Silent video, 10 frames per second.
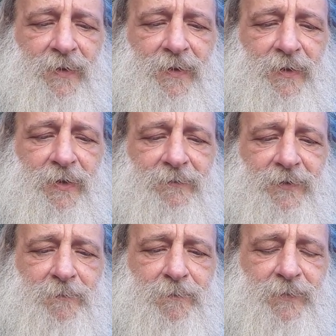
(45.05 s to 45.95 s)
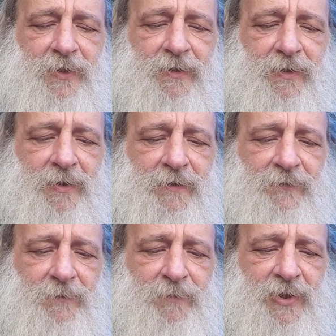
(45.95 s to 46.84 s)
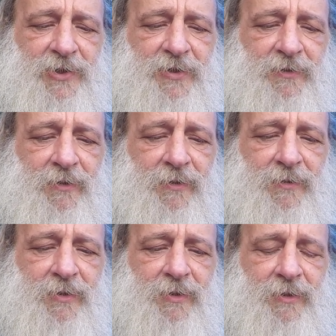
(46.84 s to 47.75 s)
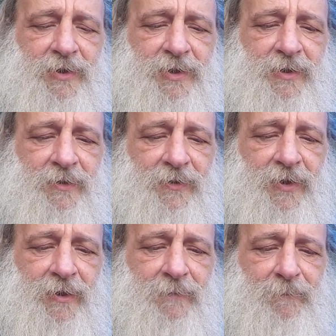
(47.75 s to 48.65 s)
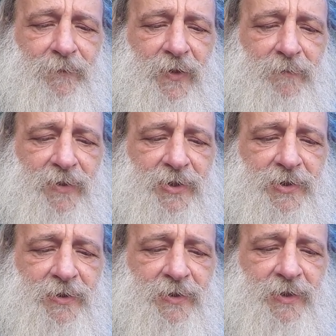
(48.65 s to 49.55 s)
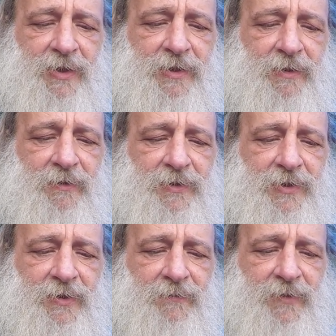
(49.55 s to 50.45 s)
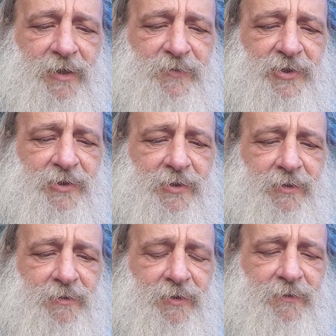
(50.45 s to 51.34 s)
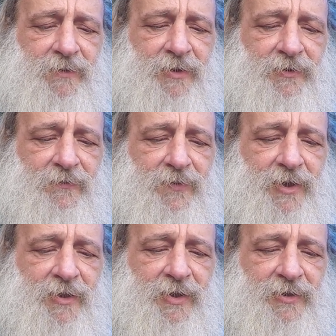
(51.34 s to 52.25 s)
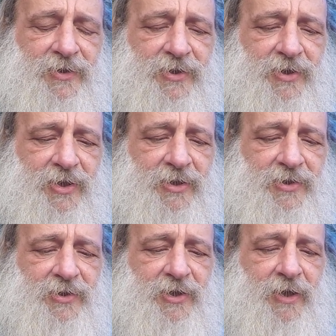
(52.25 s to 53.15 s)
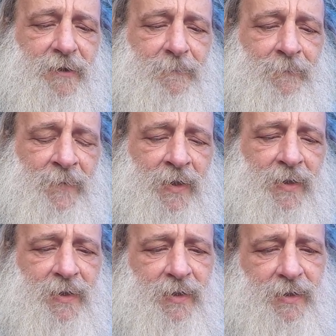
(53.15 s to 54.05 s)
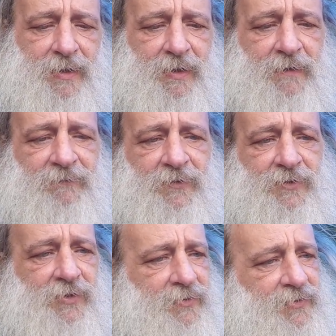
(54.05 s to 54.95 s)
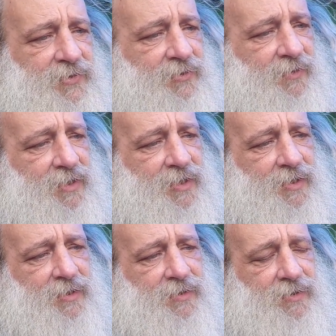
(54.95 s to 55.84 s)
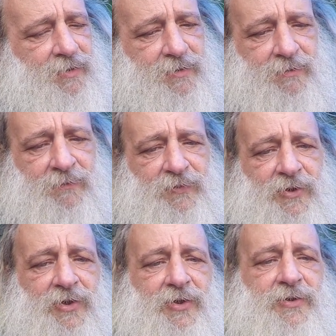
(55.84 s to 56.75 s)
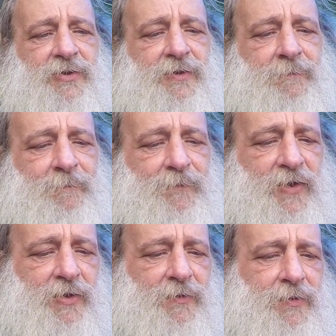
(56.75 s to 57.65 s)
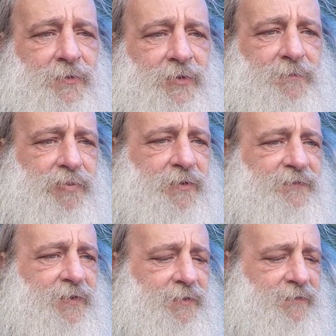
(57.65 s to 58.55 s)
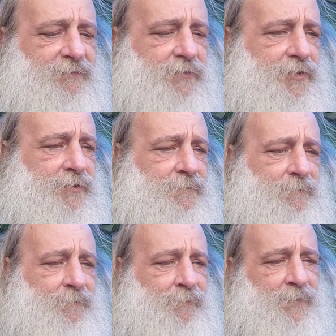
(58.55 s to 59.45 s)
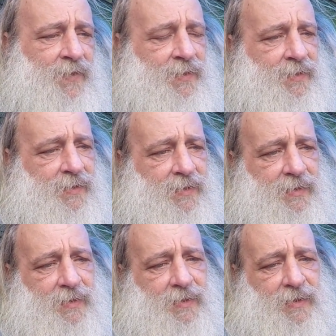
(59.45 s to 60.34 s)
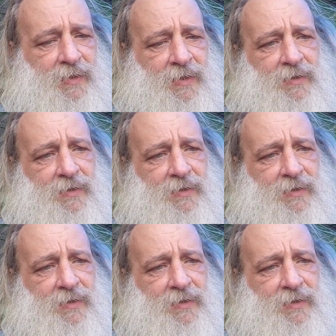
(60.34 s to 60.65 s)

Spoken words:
and give your piece a little curly tail there, and make sure that that curly tail wraps securely around the wire and stays there. If you use the line in your crimp connector, it'll hold it perfectly for you. Now